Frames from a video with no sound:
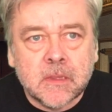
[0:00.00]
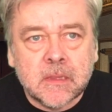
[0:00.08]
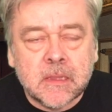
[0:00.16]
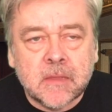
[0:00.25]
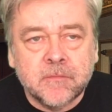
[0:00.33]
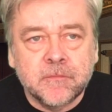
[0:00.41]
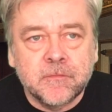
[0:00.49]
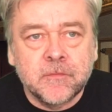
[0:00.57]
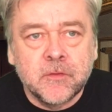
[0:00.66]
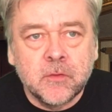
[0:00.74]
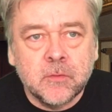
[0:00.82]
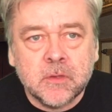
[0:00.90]
If
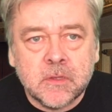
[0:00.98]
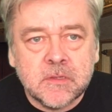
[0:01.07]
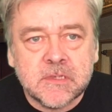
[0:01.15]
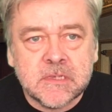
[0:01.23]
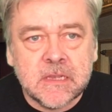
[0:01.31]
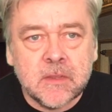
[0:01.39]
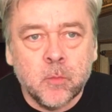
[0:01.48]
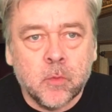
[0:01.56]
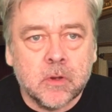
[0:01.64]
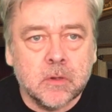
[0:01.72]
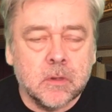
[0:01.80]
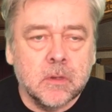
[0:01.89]
you can see
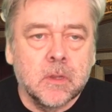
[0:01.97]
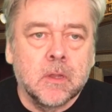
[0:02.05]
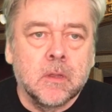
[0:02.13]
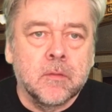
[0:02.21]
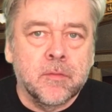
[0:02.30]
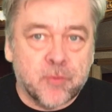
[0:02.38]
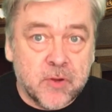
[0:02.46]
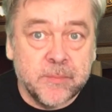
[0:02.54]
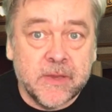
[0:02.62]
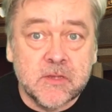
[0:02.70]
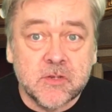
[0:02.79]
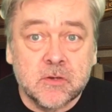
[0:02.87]
what 3
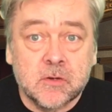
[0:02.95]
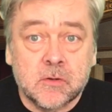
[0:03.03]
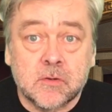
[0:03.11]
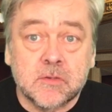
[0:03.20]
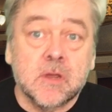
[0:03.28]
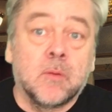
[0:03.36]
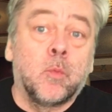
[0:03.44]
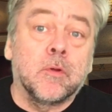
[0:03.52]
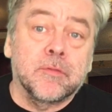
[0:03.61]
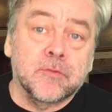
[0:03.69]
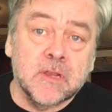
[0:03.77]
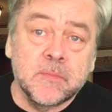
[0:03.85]
major chords and
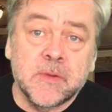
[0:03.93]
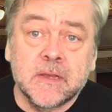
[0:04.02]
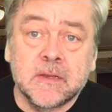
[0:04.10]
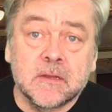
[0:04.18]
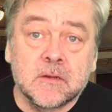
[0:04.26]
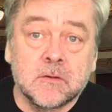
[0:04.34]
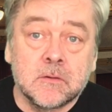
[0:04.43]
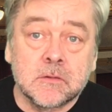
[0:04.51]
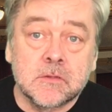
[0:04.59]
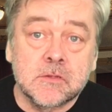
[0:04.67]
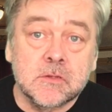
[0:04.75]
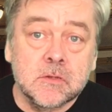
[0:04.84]
what 3 minor
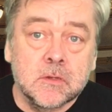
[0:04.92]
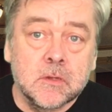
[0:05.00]
chords